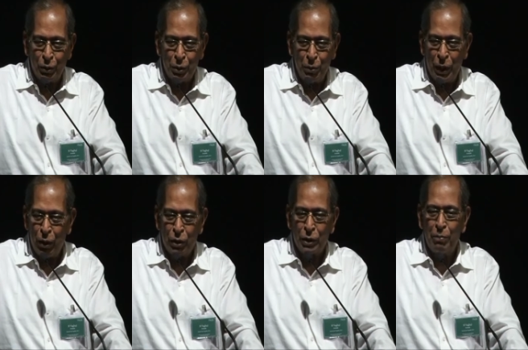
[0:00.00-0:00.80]
used to be
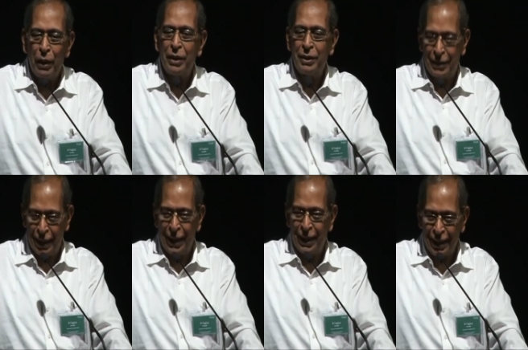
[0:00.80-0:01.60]
lots of beggars
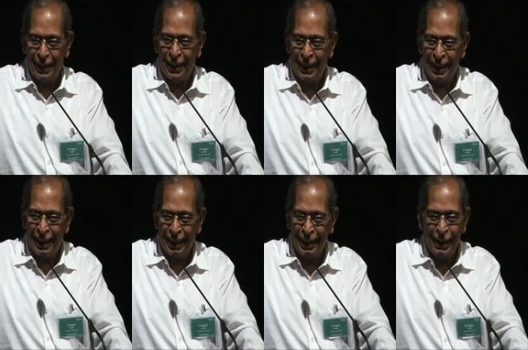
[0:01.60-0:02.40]
there in
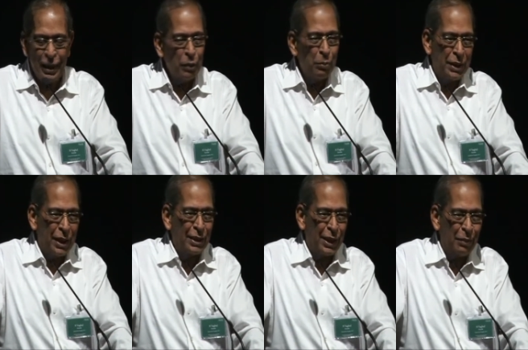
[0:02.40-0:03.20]
uh,
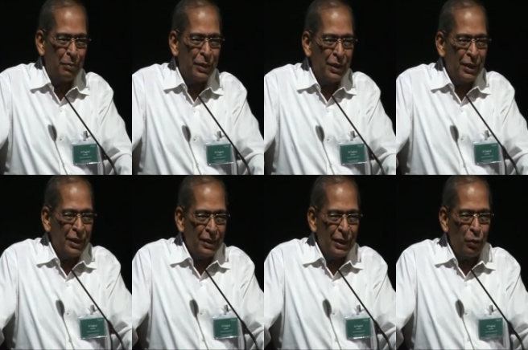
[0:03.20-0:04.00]

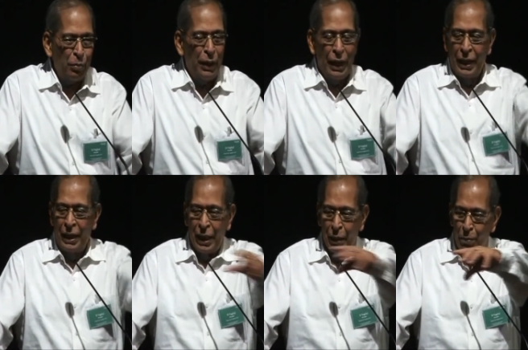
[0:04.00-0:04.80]
They would be
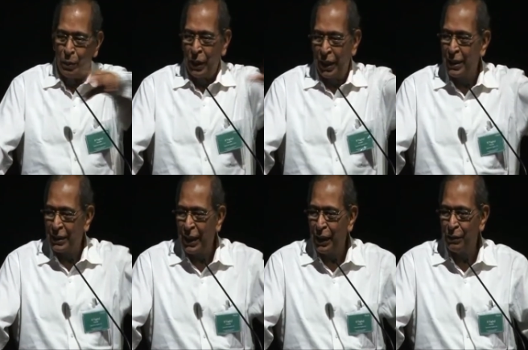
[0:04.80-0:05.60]
lining up on either
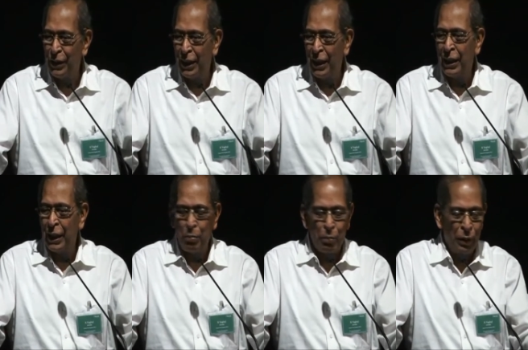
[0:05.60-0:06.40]
side of the
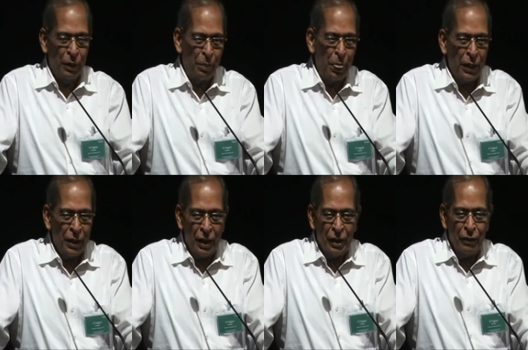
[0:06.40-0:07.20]
temple.
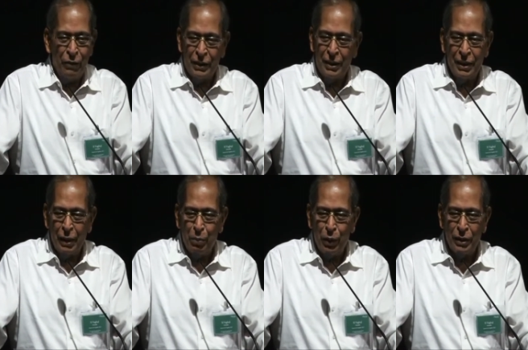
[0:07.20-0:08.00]
The first thing
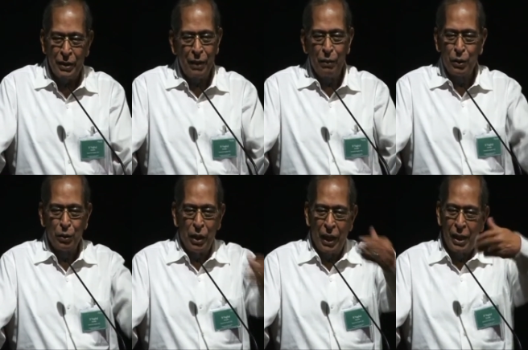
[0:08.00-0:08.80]
the police did was
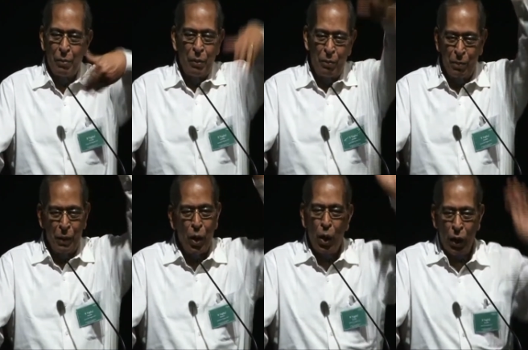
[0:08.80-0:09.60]
to clear them up
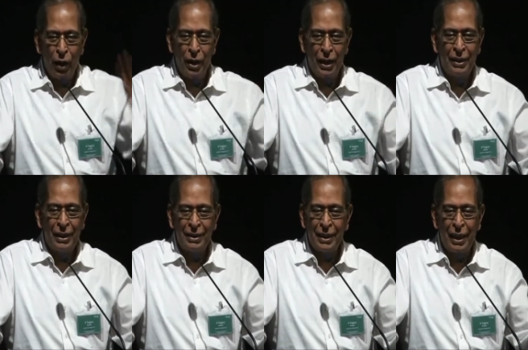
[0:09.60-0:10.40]
all and
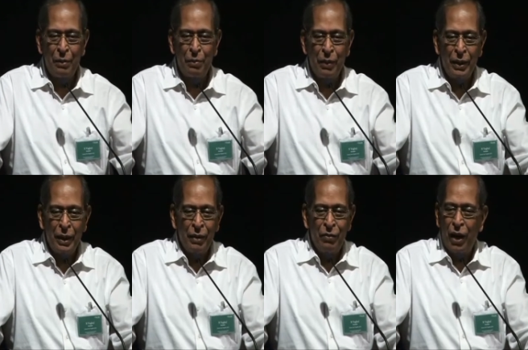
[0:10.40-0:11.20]
then send them
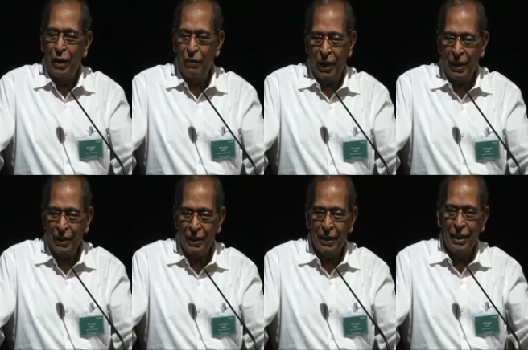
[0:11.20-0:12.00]
far away.
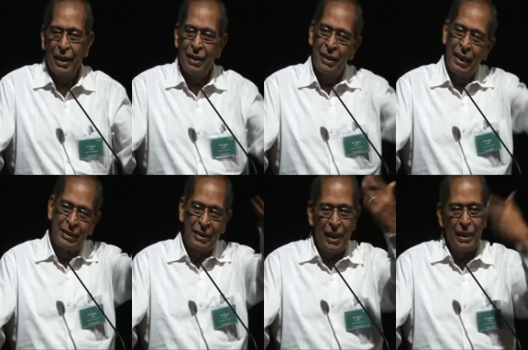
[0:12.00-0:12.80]
And then
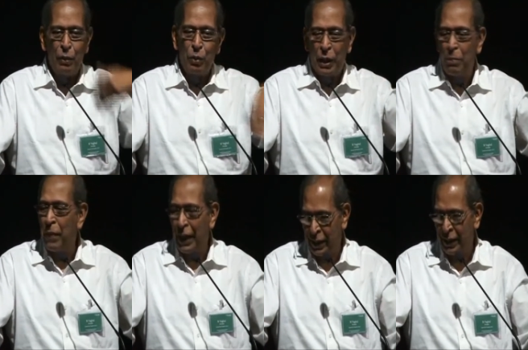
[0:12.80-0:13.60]
next day they would
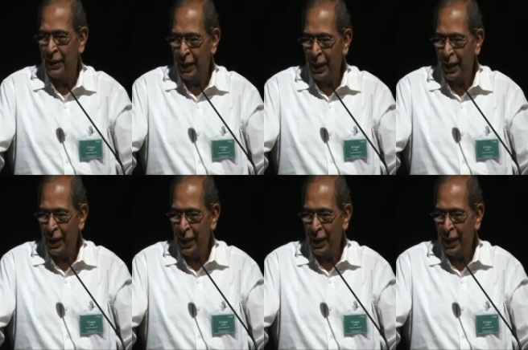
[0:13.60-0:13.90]
come back.